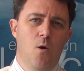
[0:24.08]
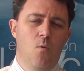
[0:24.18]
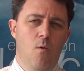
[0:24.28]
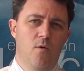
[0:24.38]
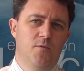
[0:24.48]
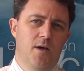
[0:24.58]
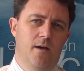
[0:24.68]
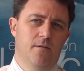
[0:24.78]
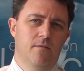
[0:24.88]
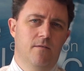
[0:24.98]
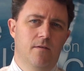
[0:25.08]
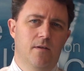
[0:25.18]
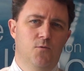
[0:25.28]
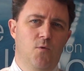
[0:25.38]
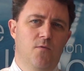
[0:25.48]
What we've done
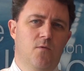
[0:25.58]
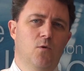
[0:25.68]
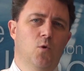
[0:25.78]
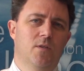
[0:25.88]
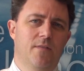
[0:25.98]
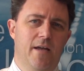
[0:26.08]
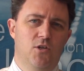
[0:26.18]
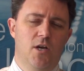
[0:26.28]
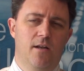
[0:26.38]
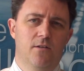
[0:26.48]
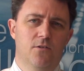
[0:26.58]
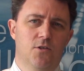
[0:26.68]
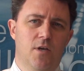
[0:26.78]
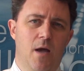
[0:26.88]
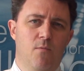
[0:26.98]
is we've looked at that
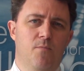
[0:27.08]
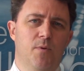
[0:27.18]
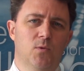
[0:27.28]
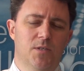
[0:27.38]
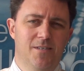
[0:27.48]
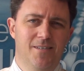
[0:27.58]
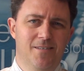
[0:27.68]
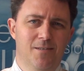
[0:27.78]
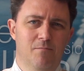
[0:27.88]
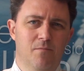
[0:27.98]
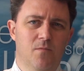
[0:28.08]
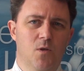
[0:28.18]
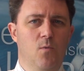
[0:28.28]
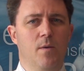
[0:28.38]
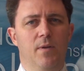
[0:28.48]
challenge and we've built a system
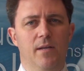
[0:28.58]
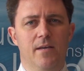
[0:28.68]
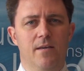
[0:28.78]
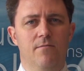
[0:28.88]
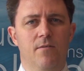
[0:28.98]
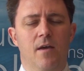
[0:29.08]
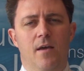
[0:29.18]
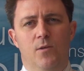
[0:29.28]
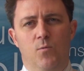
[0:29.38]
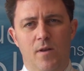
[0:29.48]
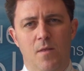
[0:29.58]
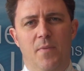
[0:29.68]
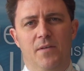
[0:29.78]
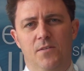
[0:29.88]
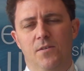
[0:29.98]
that we believe is one of the
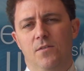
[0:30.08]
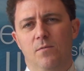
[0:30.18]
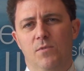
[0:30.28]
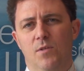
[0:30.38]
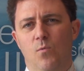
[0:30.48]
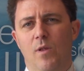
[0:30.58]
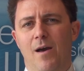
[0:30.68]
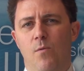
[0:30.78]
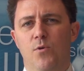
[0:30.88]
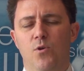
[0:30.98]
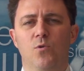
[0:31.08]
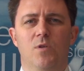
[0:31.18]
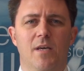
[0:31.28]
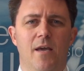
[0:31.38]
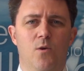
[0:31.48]
best systems that will help you
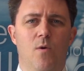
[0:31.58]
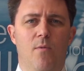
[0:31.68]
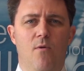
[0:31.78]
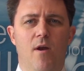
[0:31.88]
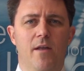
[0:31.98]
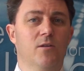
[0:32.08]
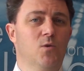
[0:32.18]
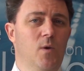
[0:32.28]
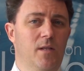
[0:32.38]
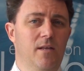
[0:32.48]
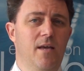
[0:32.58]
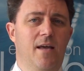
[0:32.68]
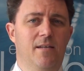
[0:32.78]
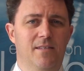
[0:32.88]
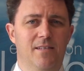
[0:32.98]
to get you up and running as quickly
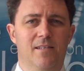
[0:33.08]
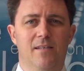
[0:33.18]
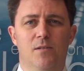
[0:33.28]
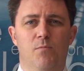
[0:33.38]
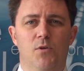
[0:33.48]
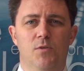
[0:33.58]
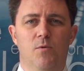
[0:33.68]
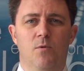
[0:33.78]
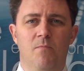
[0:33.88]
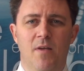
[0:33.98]
and as easily as possible.